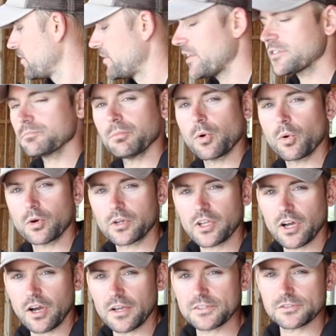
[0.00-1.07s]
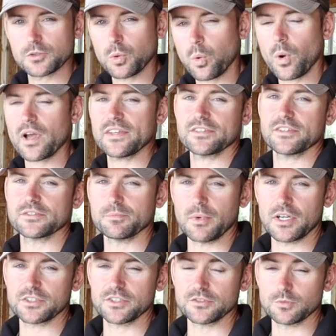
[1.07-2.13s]
This board costs twice as
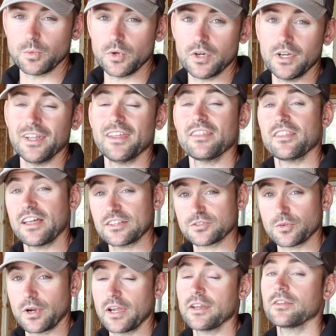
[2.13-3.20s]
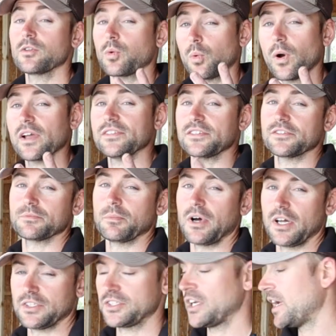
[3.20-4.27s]
much as wood. That's right, twice as
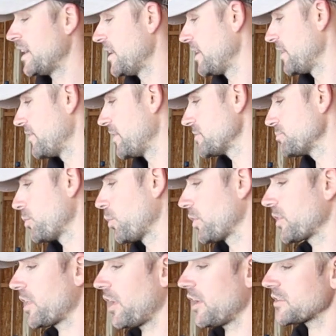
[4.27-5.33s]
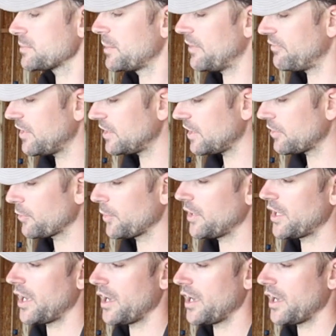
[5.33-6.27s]
much. This board cost me fifty-three